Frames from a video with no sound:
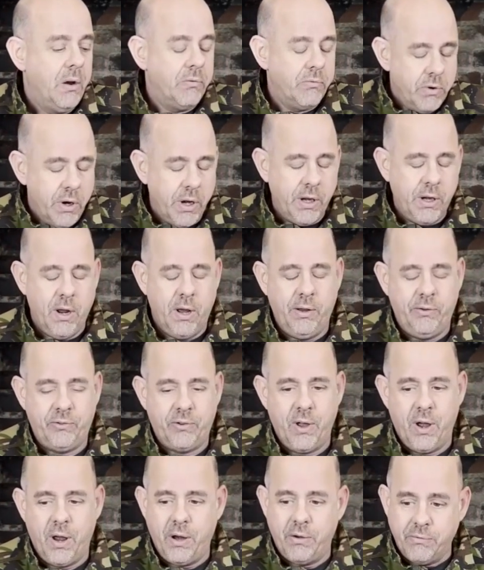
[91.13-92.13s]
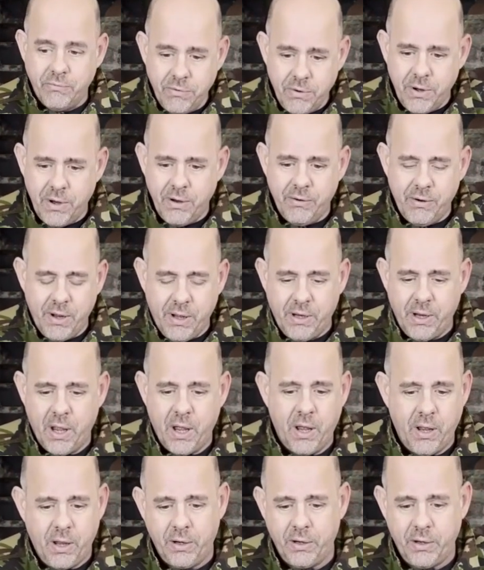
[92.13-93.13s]
Really nice guy, really
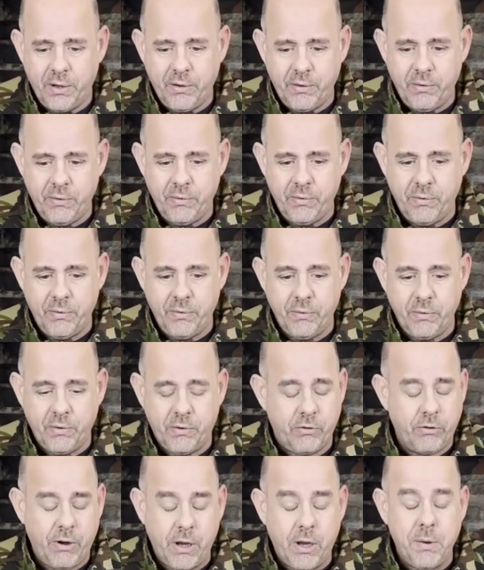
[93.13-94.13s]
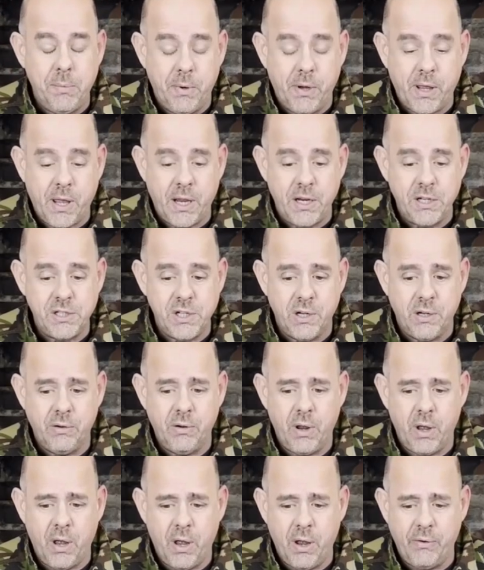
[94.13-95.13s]
great communication,
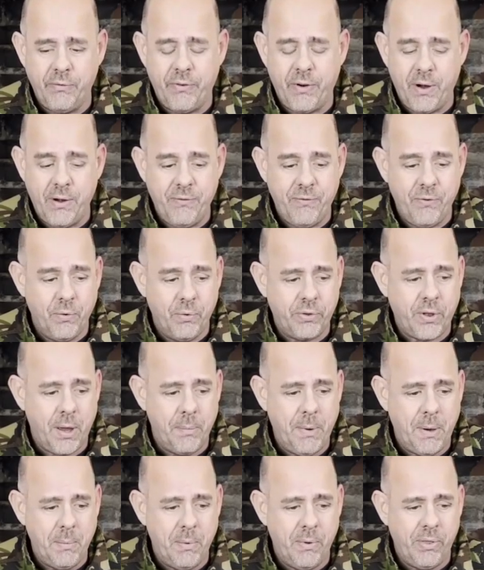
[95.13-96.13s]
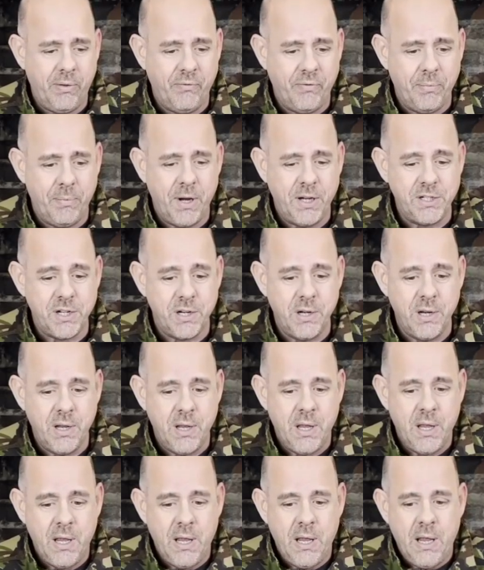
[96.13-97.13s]
very forthcoming with information,
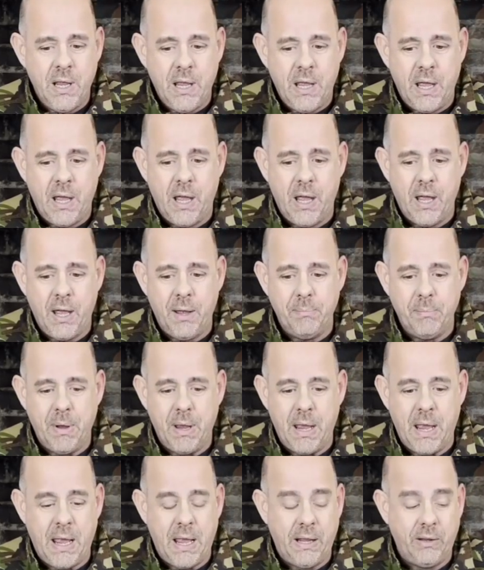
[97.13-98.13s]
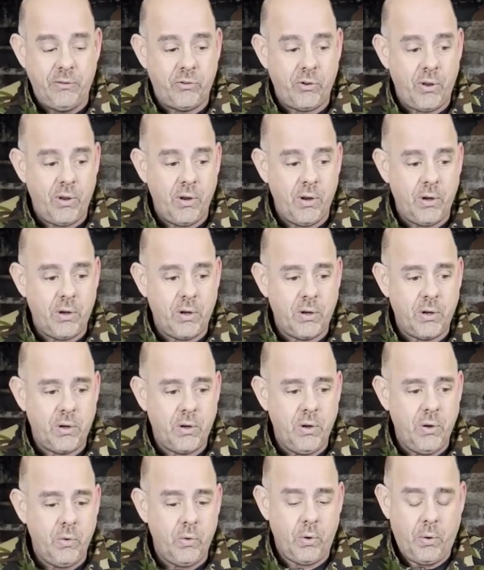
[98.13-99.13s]
and
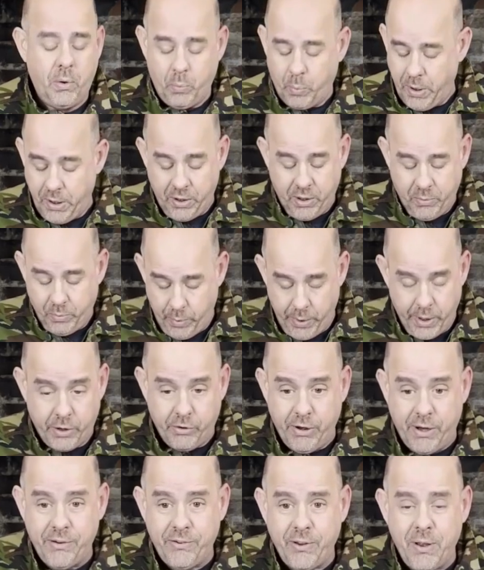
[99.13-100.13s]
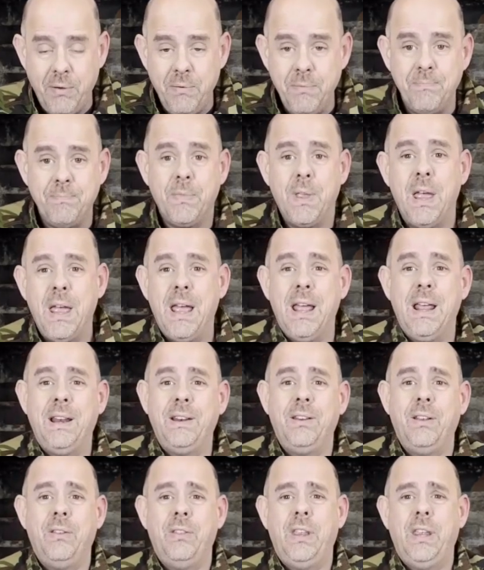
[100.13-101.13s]
we agreed to sell,
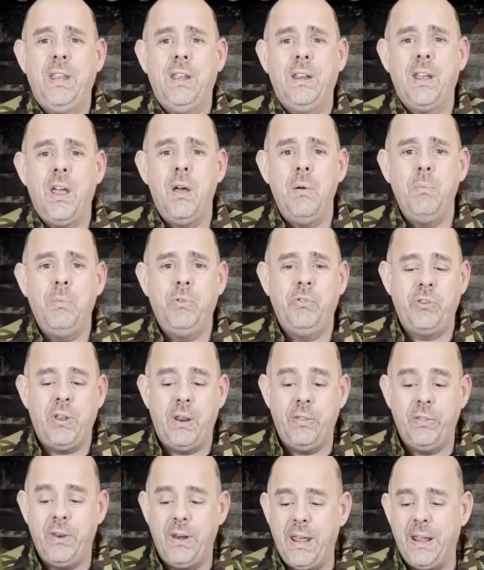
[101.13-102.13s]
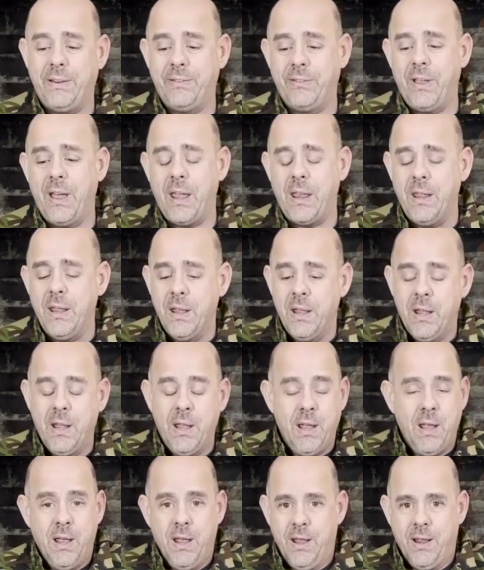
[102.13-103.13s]
and the gun was sent the next day.
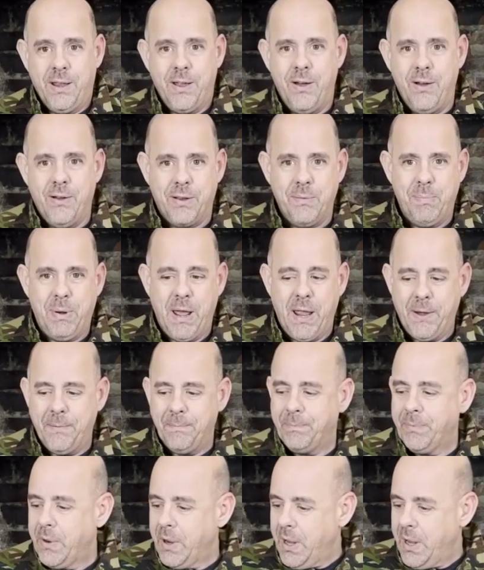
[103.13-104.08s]
Can't complain.